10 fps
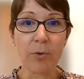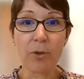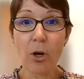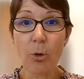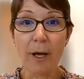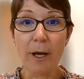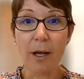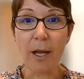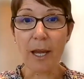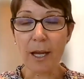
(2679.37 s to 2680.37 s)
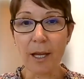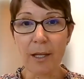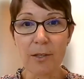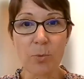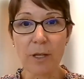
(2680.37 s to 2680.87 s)
COBA
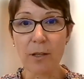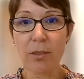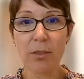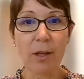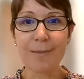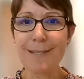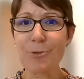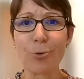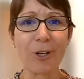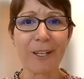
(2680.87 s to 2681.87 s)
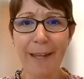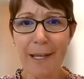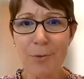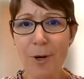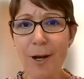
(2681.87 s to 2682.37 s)
and with Central Oregon
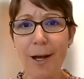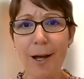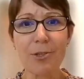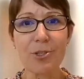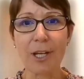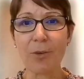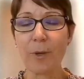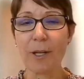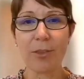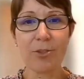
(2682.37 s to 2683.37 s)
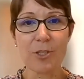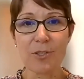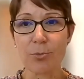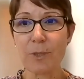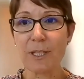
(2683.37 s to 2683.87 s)
Land Watch, and with just
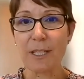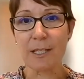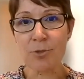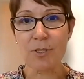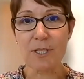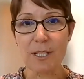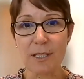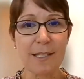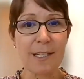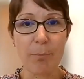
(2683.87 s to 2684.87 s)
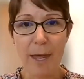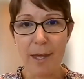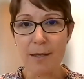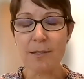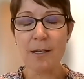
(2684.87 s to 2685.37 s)
a really interesting City of
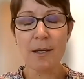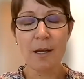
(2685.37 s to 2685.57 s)
Bend,